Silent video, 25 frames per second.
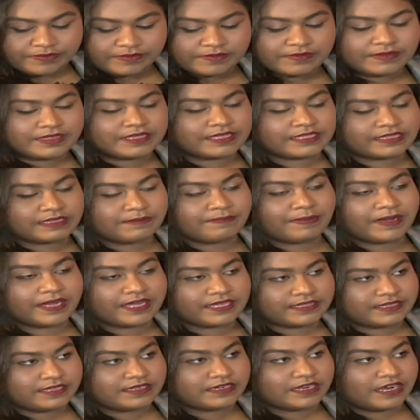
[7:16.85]
like the
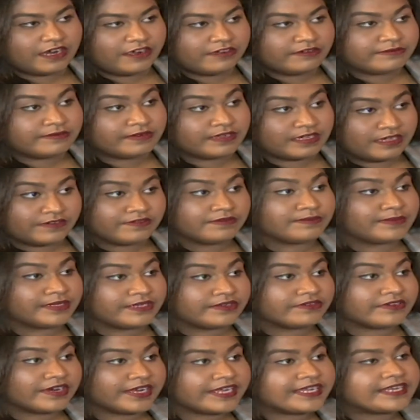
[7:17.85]
Pakatan
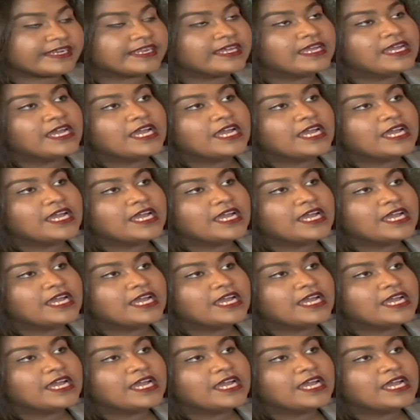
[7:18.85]
government, right?